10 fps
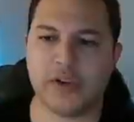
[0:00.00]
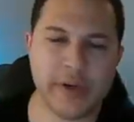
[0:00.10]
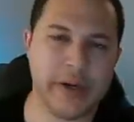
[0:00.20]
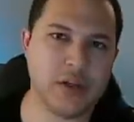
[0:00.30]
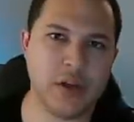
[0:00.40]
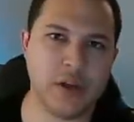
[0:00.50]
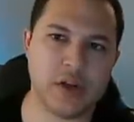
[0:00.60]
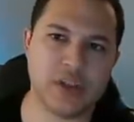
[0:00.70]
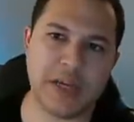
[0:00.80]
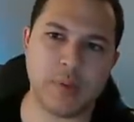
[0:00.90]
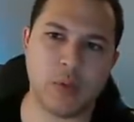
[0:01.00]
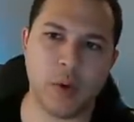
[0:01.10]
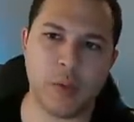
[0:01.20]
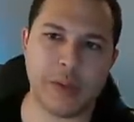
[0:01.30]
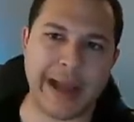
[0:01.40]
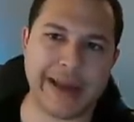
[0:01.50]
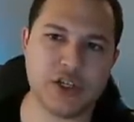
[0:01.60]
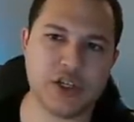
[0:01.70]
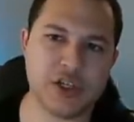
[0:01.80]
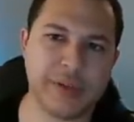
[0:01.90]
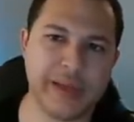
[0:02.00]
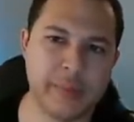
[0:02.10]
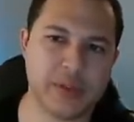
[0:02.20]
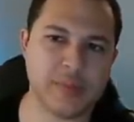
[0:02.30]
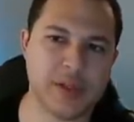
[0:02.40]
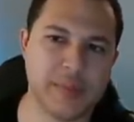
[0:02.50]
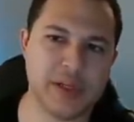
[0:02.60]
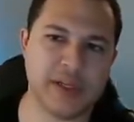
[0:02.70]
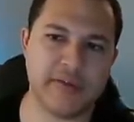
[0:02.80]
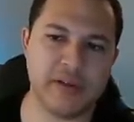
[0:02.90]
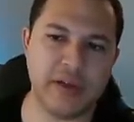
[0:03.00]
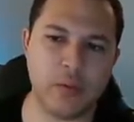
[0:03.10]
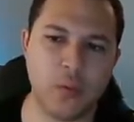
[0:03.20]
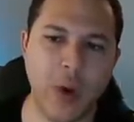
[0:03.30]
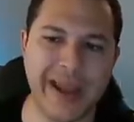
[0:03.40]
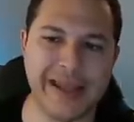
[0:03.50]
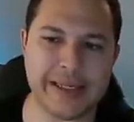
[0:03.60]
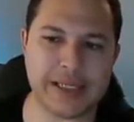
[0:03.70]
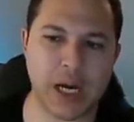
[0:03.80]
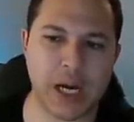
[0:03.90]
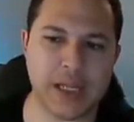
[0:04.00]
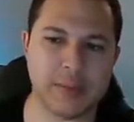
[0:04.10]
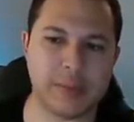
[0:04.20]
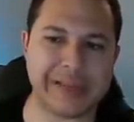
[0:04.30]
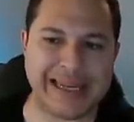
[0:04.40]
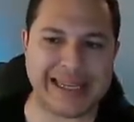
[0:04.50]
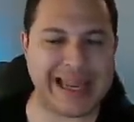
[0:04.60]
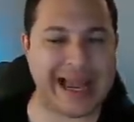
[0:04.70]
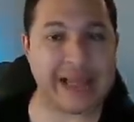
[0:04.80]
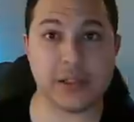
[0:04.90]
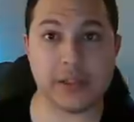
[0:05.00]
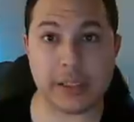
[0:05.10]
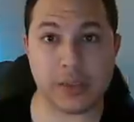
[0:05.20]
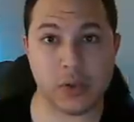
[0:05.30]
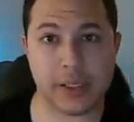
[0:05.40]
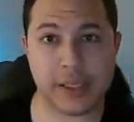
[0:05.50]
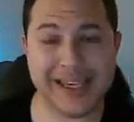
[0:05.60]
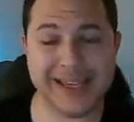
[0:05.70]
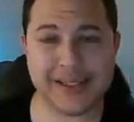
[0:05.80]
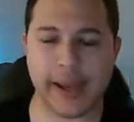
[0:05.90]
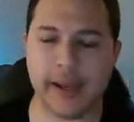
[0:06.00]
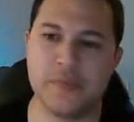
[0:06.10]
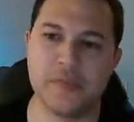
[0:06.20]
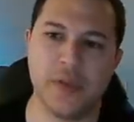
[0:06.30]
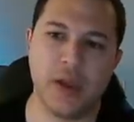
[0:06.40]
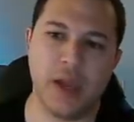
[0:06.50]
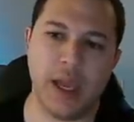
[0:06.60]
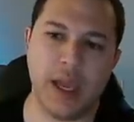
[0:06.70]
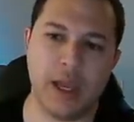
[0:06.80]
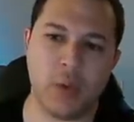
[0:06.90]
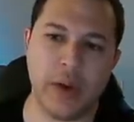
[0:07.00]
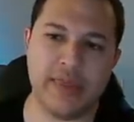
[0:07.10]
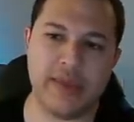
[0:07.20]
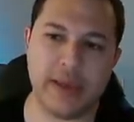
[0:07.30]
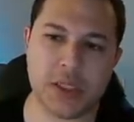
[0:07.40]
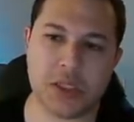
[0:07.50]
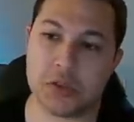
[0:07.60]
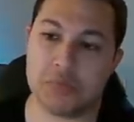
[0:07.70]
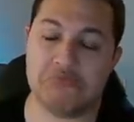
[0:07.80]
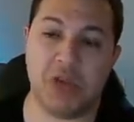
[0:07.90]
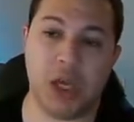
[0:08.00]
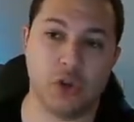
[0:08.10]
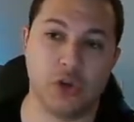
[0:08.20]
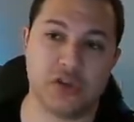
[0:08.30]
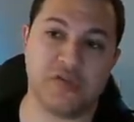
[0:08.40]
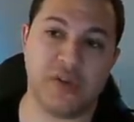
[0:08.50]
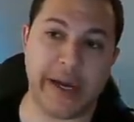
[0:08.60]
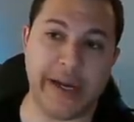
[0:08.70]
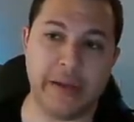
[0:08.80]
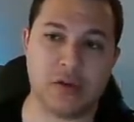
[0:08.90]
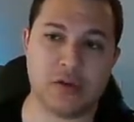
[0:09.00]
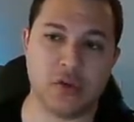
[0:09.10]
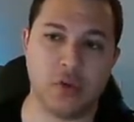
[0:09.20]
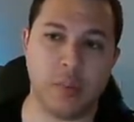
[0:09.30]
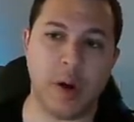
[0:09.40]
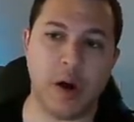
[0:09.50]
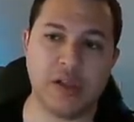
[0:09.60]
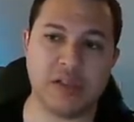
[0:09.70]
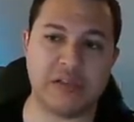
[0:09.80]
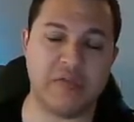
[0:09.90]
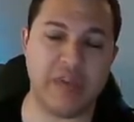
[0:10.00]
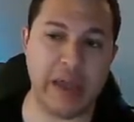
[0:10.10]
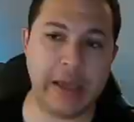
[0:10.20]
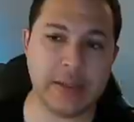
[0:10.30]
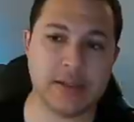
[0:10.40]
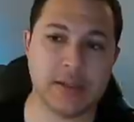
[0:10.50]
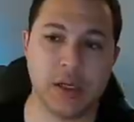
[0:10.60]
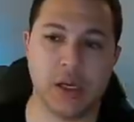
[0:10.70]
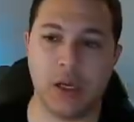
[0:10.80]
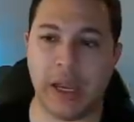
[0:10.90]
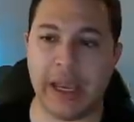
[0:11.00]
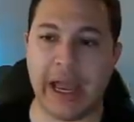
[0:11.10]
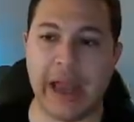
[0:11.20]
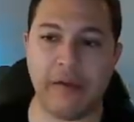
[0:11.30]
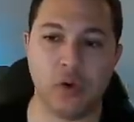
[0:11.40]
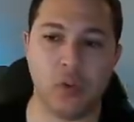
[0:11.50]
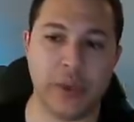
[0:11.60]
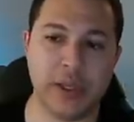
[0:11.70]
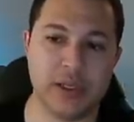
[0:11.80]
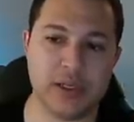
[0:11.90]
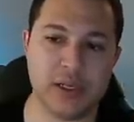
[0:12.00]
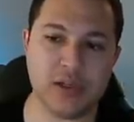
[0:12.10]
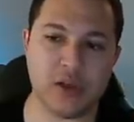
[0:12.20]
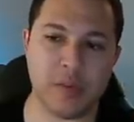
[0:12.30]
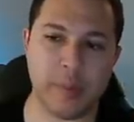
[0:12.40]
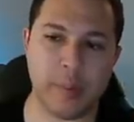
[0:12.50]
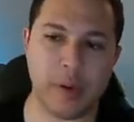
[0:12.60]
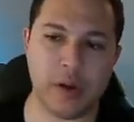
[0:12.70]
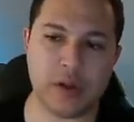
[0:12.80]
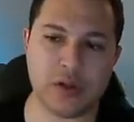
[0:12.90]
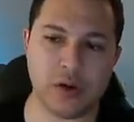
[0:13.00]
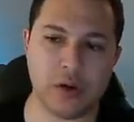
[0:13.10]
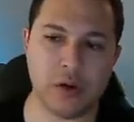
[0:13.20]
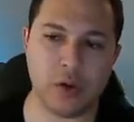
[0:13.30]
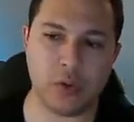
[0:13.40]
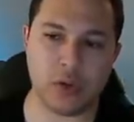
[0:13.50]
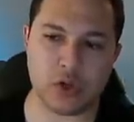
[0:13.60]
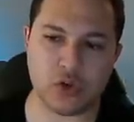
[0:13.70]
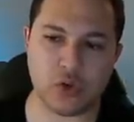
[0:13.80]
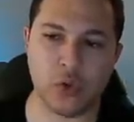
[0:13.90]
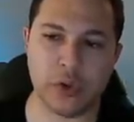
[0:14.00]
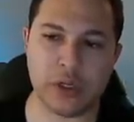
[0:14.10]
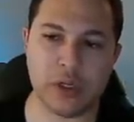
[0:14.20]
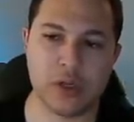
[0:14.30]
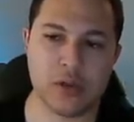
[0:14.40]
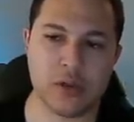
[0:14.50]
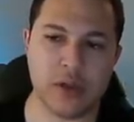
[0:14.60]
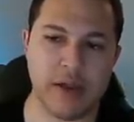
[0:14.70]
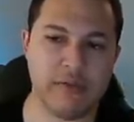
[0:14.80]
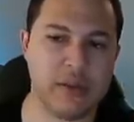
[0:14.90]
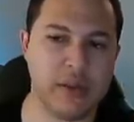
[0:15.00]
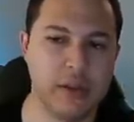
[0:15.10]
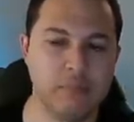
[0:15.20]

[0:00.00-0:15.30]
here's another example where black has just played bishop to b7 and white is contemplating castling kingside. And white thinks, hey, it looks fine, there's no pawns advanced, I have no weaknesses. All my pawns are, you know, controlling everything.